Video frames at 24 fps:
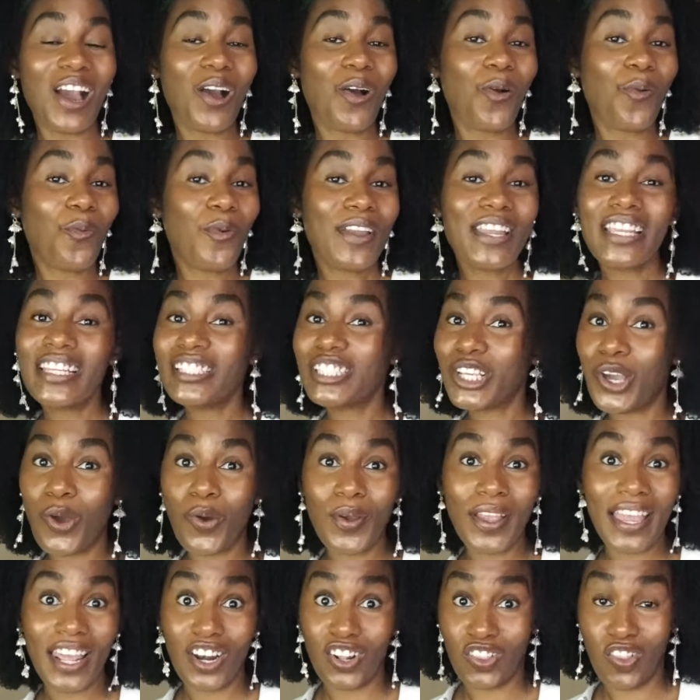We don't
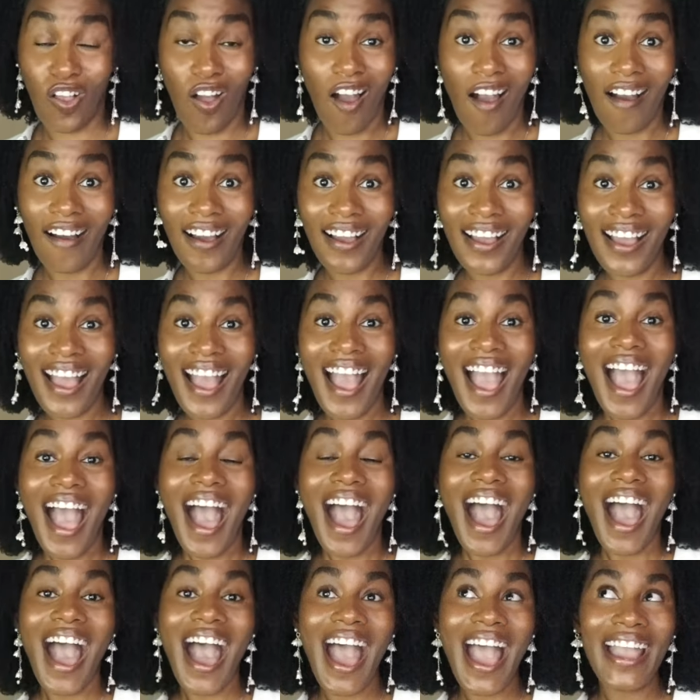get along.
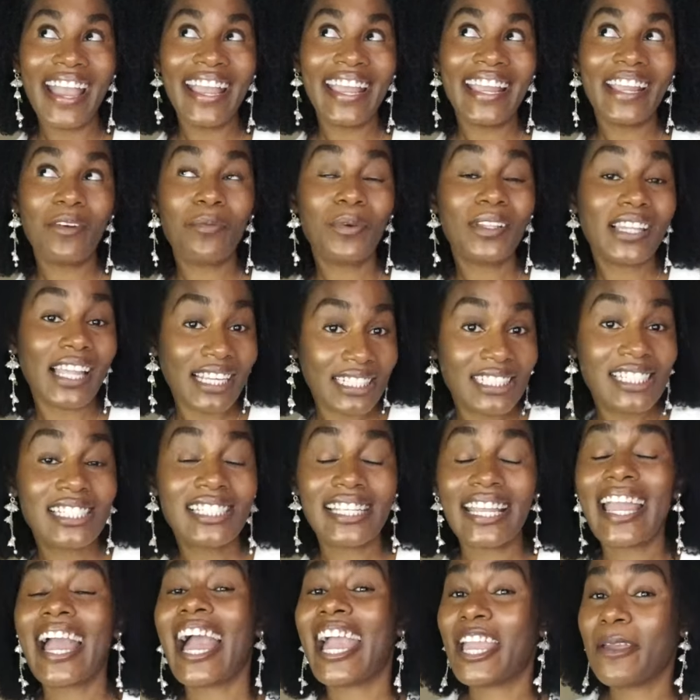I would like to
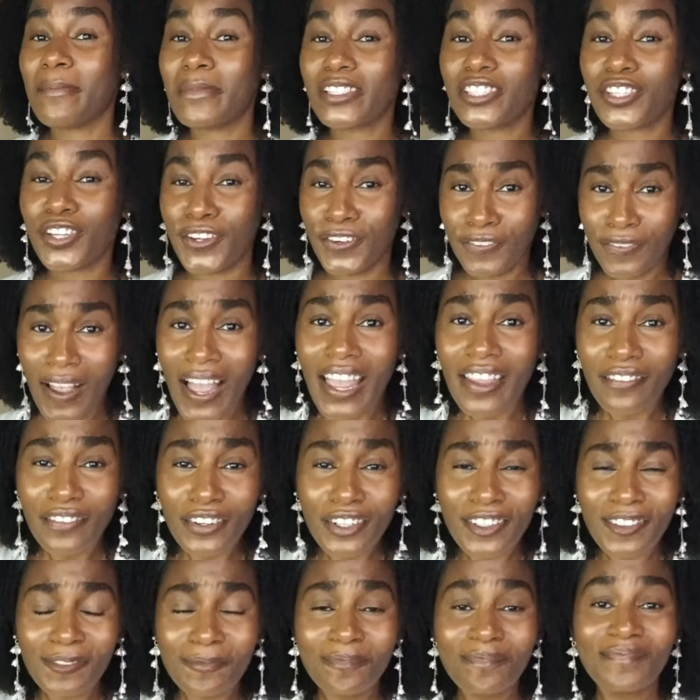say I am a
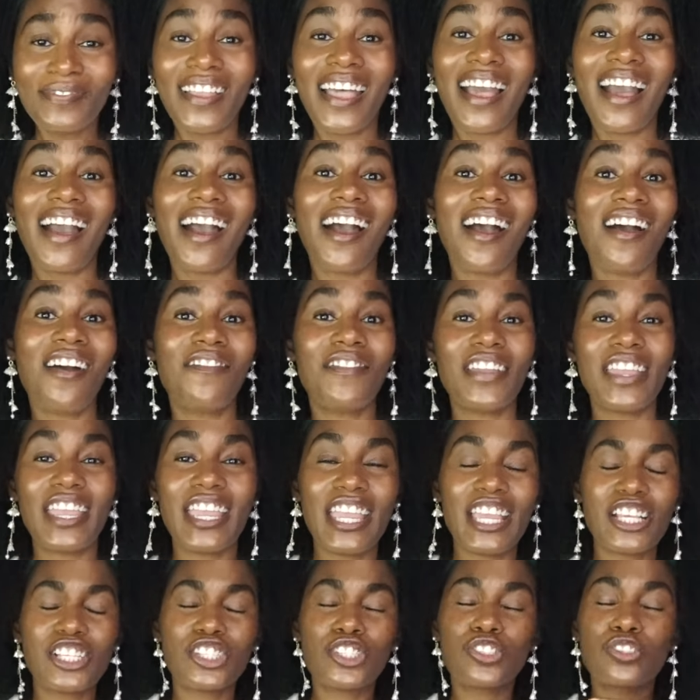survivor of
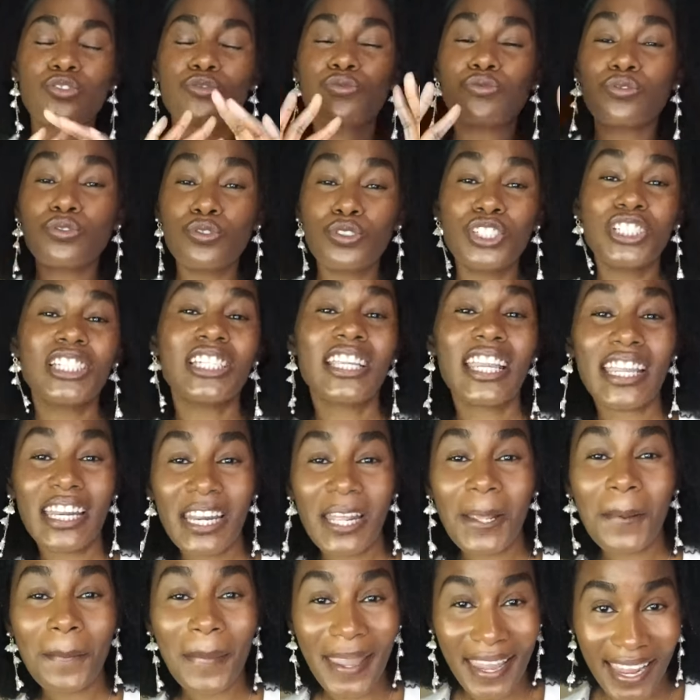
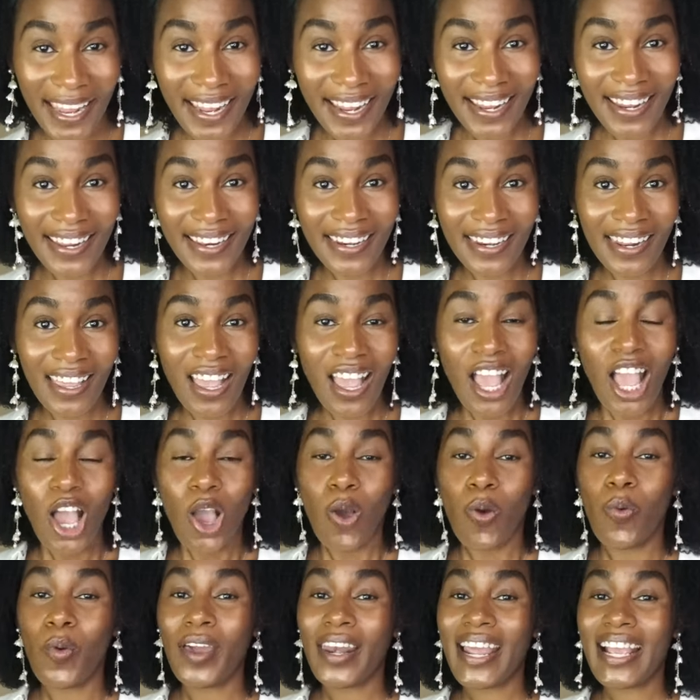excruciating pain.
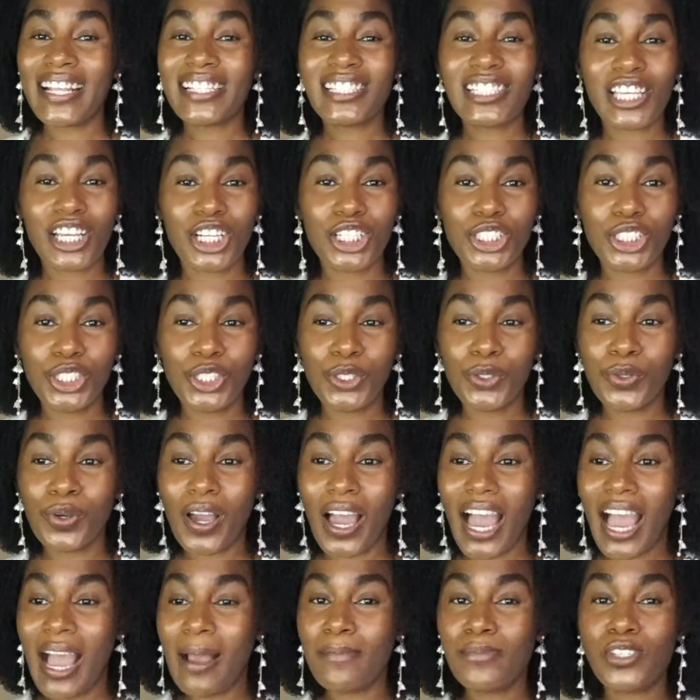When I tell you,
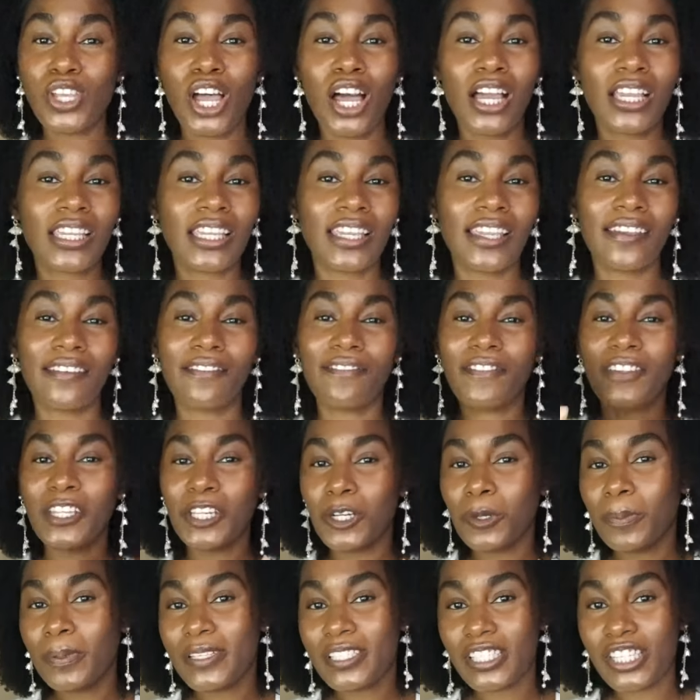I'm talking
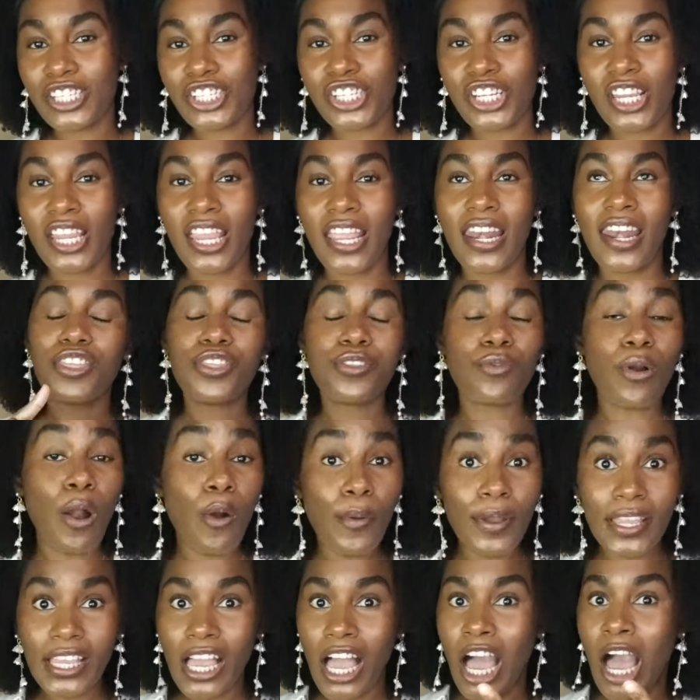fetal position,
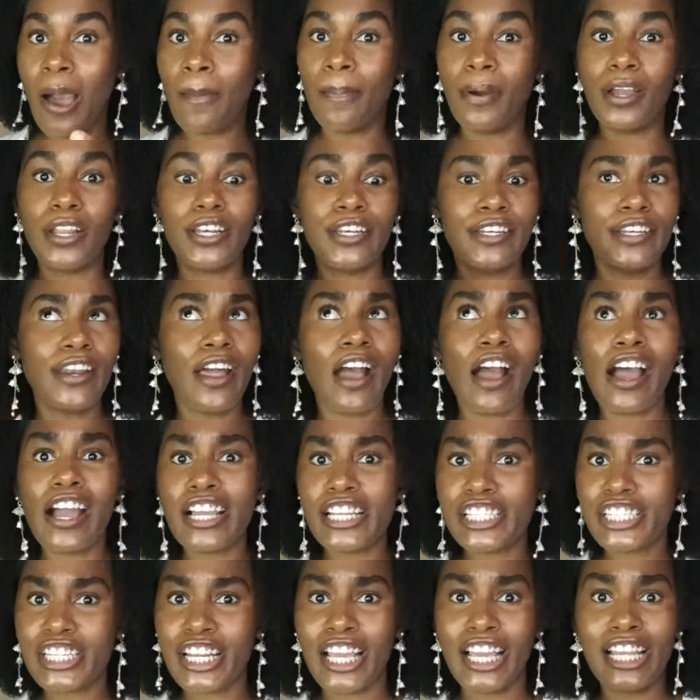throwing up,
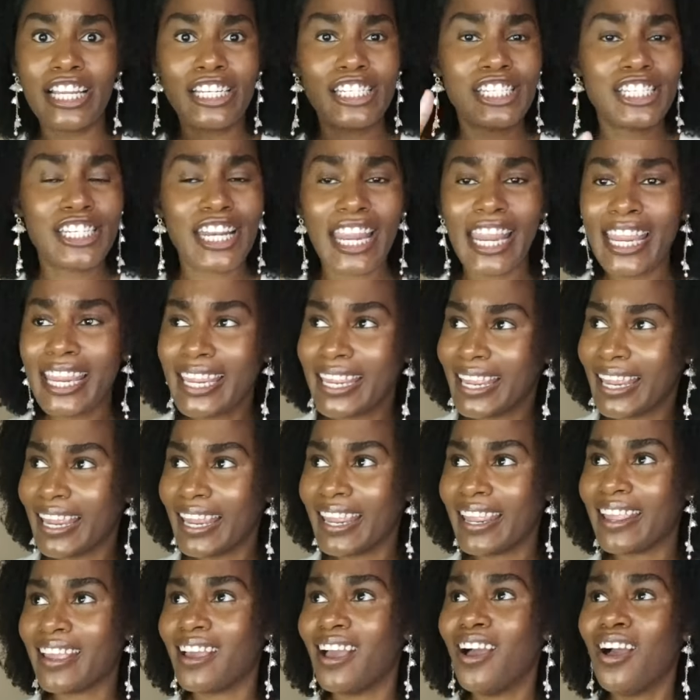nausea,
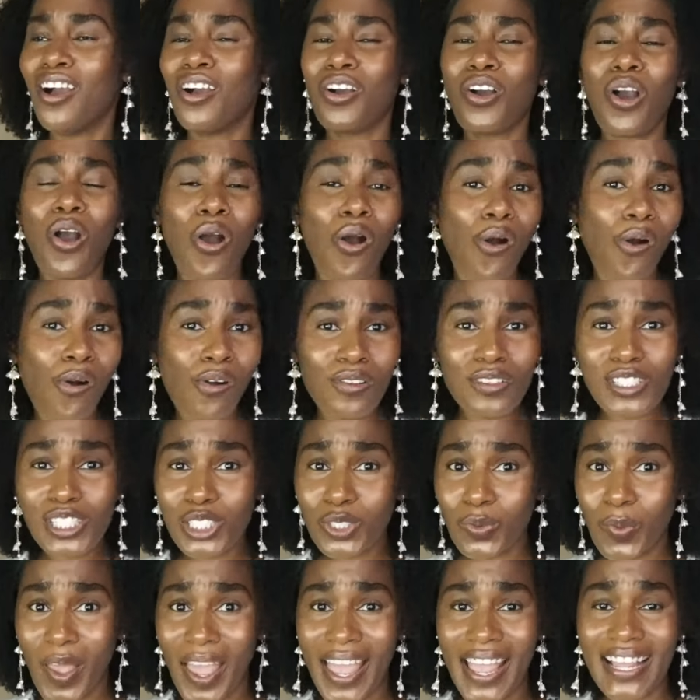shaking, cold
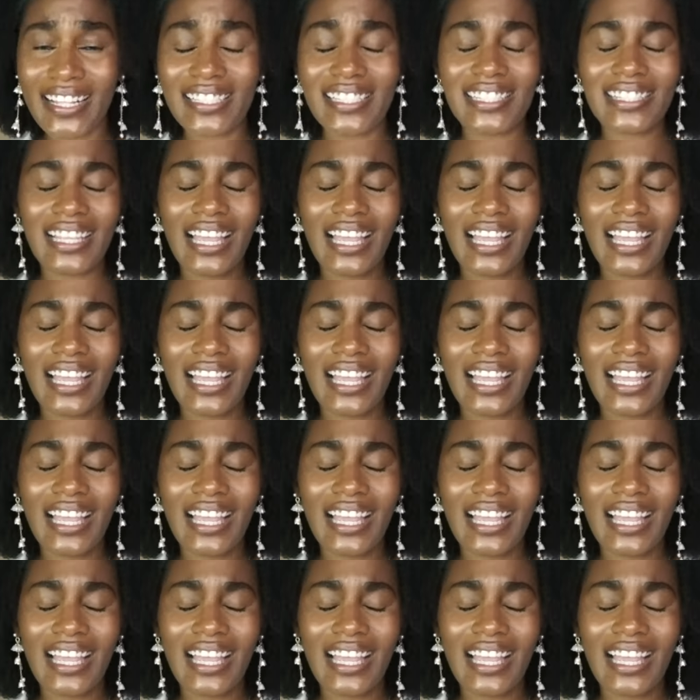sweats.